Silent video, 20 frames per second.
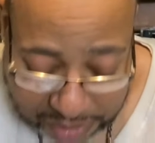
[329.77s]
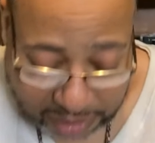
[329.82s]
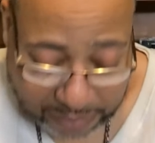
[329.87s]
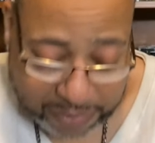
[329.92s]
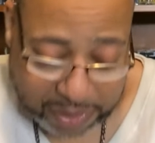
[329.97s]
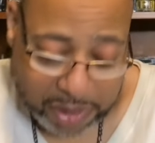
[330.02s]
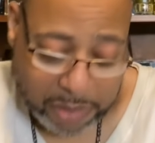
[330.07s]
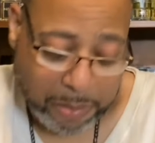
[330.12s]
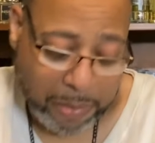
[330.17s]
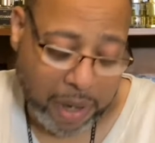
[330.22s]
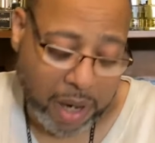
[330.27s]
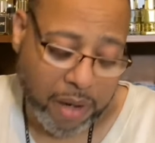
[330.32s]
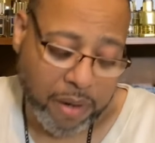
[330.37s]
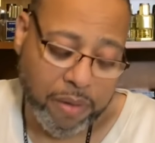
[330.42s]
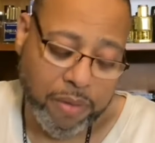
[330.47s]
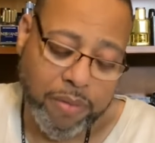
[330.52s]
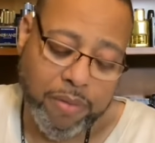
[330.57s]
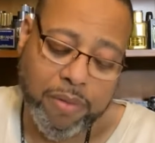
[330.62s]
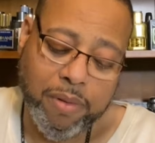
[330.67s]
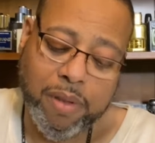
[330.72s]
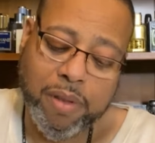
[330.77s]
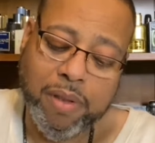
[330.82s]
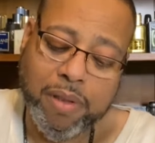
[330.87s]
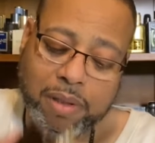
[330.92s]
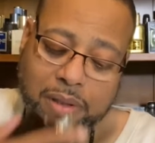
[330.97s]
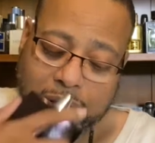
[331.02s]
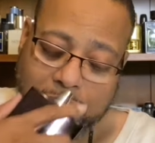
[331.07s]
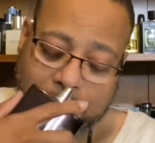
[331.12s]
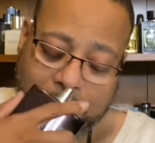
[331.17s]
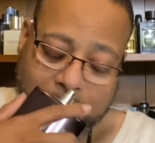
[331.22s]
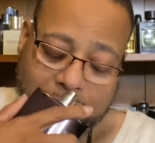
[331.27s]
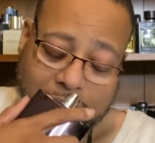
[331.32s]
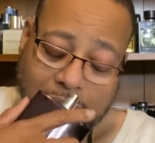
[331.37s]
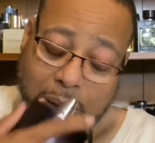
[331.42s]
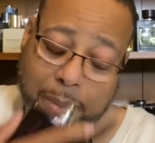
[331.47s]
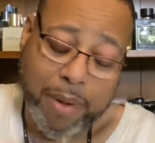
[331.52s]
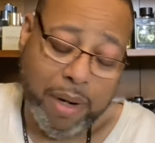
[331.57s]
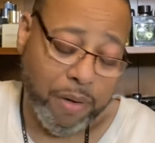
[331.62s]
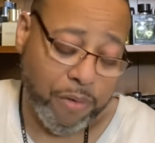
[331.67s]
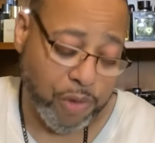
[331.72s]
of this bottle.
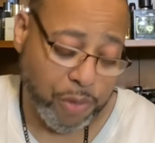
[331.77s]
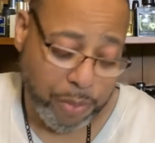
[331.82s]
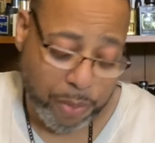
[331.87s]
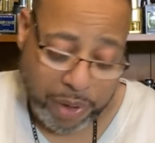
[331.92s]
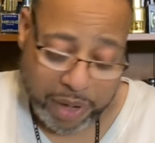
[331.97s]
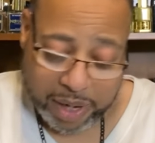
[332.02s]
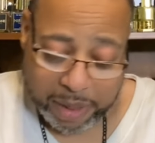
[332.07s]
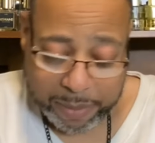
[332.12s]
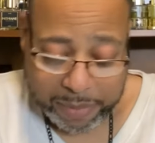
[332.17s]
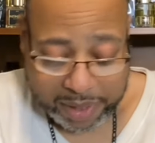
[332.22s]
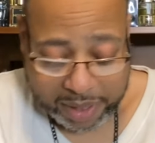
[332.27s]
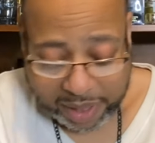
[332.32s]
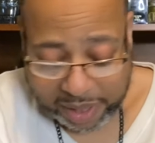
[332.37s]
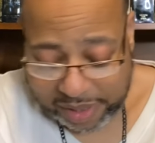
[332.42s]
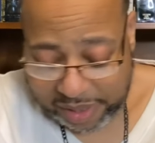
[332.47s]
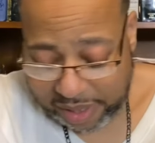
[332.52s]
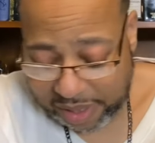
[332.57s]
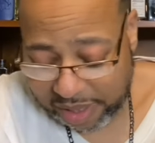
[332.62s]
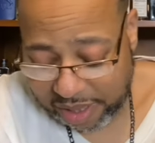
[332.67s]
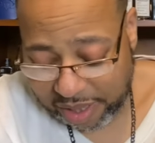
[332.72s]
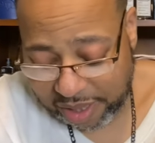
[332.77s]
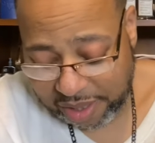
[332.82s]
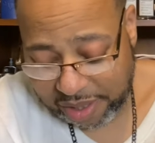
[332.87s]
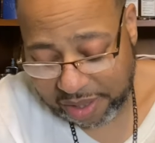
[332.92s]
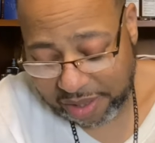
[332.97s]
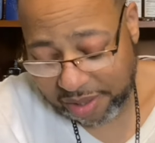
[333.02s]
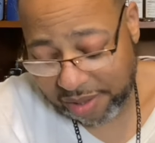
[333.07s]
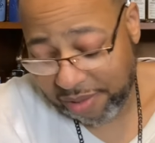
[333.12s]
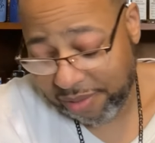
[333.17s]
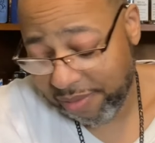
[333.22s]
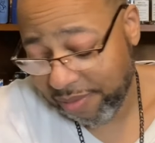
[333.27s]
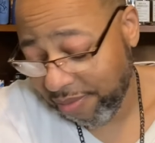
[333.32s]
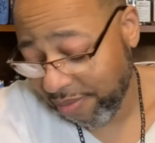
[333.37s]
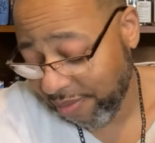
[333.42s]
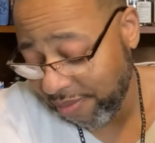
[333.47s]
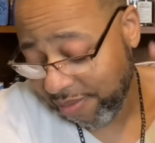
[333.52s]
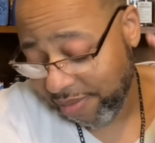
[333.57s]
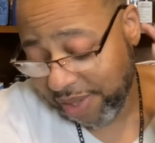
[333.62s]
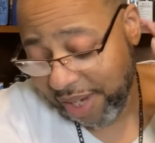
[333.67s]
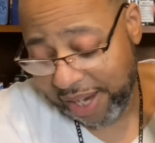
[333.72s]
I'm not gonna spray it because it just
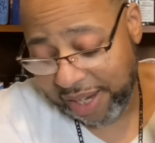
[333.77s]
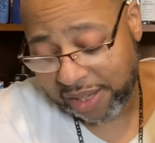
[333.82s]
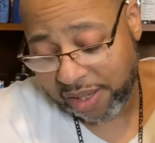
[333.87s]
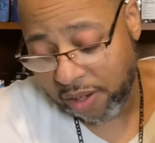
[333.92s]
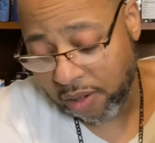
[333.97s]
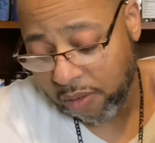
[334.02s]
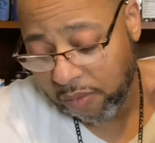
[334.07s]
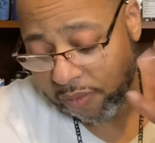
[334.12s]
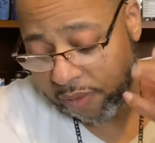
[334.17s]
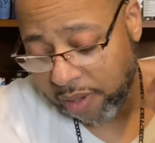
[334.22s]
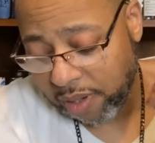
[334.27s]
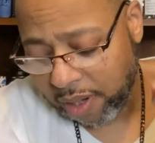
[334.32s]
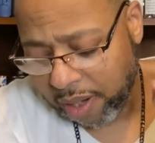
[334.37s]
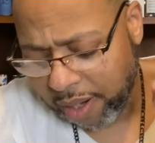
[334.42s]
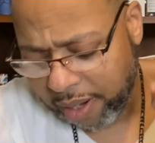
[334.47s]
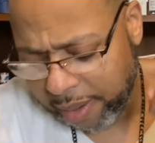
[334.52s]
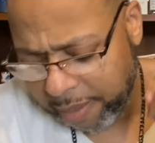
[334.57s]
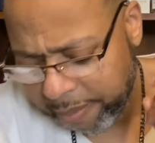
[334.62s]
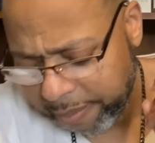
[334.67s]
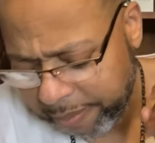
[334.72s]
takes over.